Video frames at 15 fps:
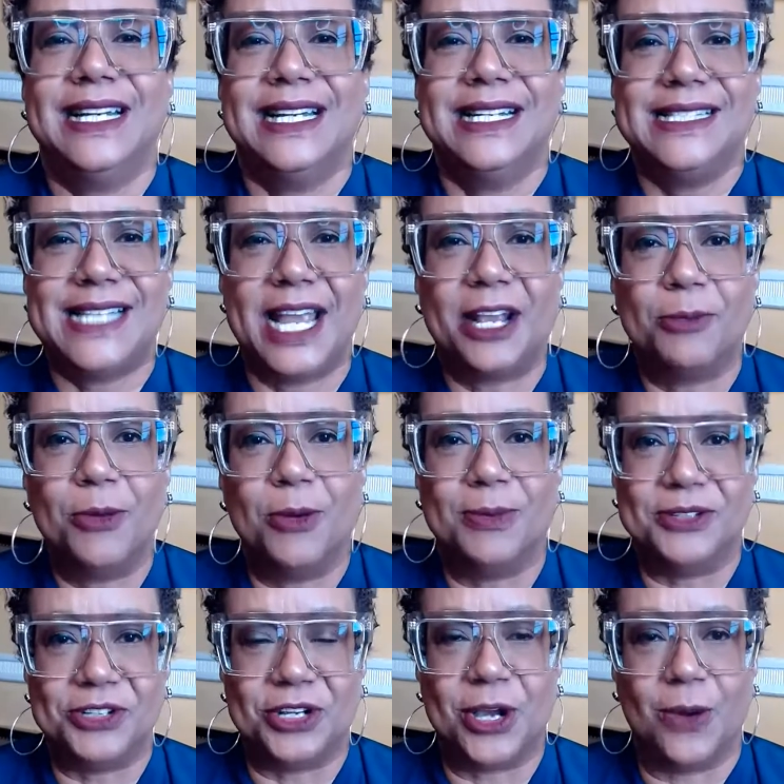take a moment
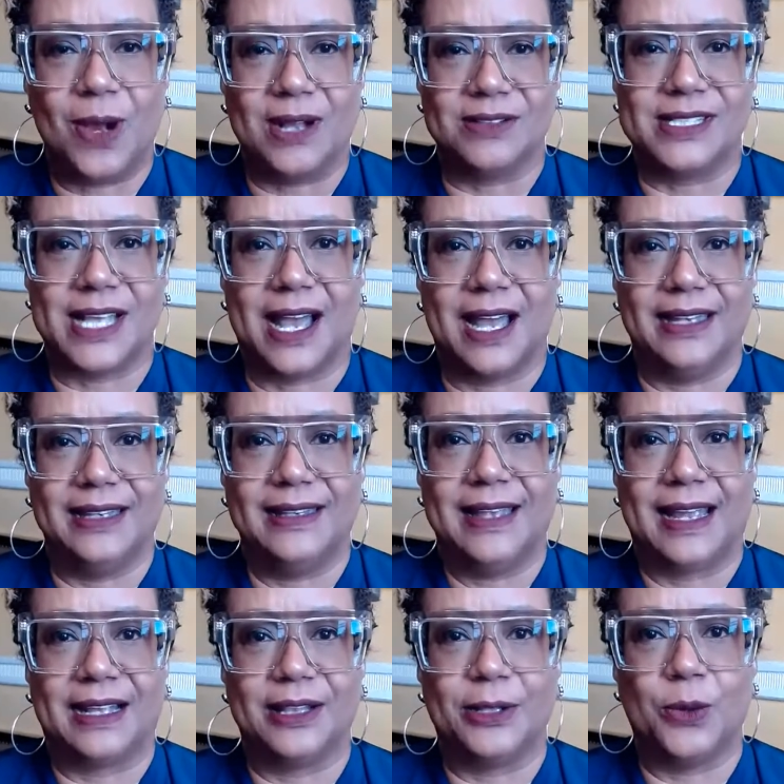to go outside and
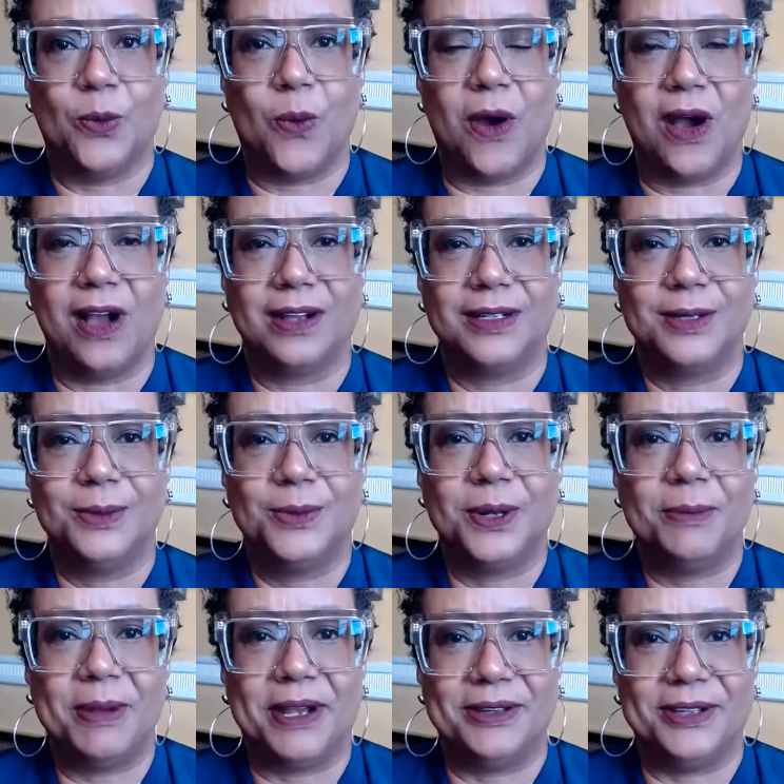take a little walk. What
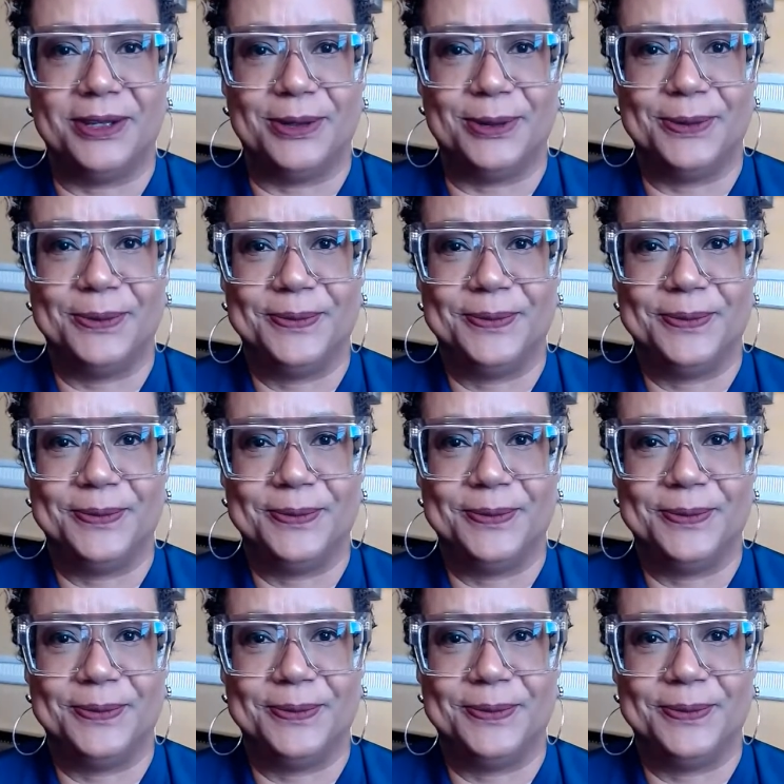about you?